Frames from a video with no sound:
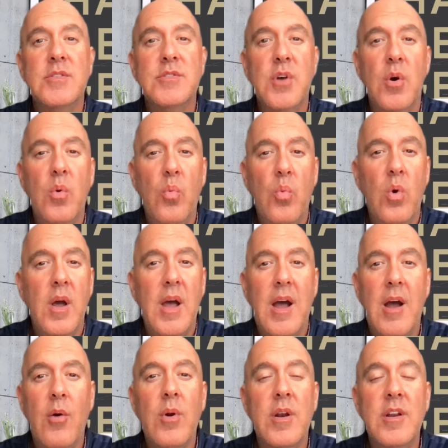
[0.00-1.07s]
So
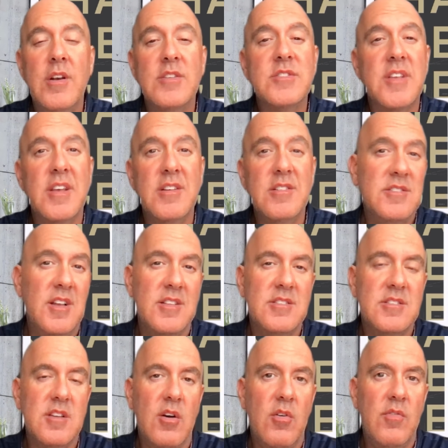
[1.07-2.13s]
how are your skill
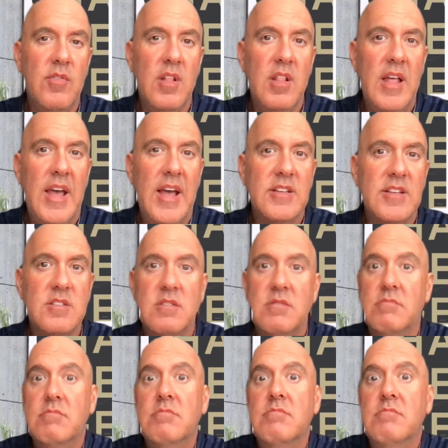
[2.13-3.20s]
sets over the last
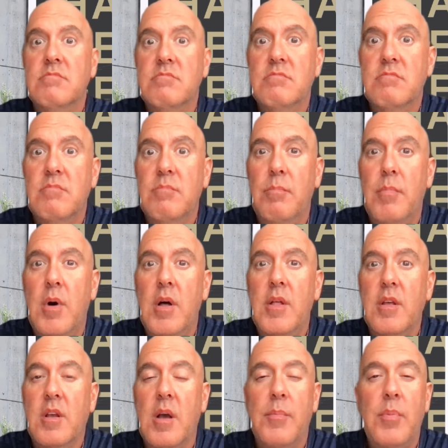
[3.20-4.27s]

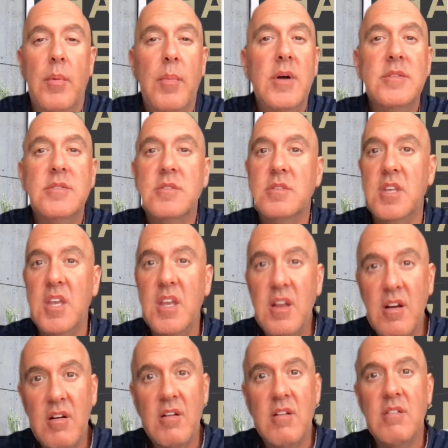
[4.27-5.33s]
couple months,
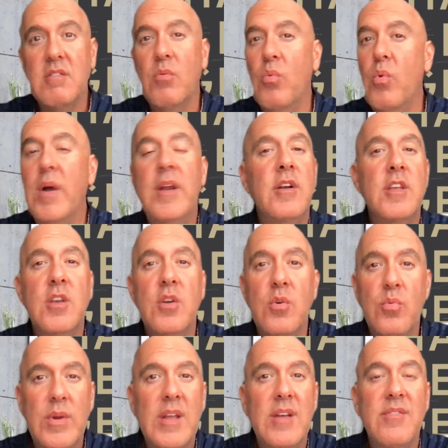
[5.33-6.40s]
year? When are
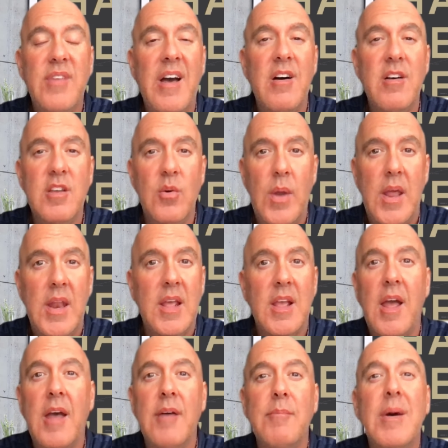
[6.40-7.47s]
you
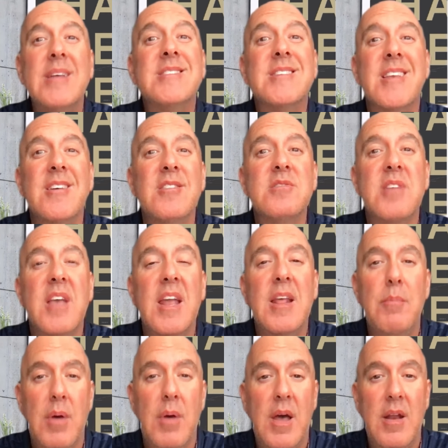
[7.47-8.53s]
reevaluating? Are my skills
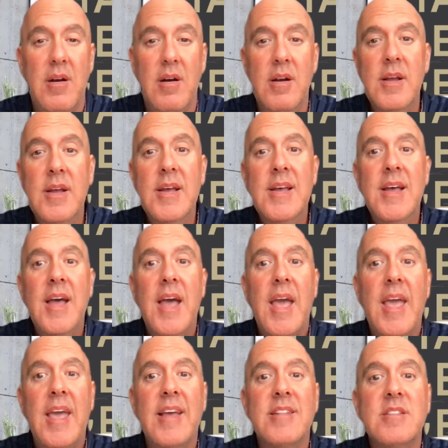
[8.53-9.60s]
getting better?
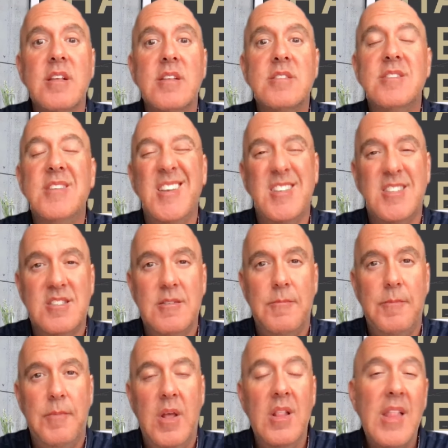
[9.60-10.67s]
And six
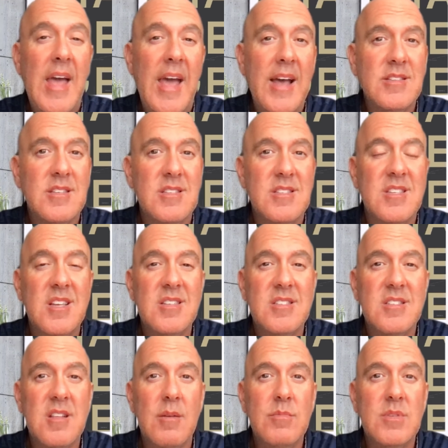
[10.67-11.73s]
and last is
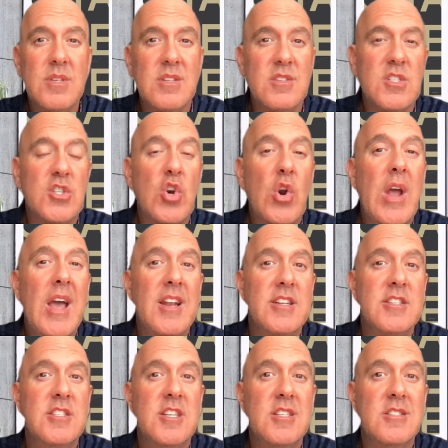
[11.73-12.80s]
systems and
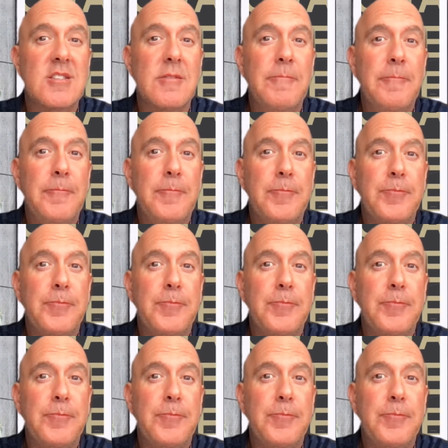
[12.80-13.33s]
strategies.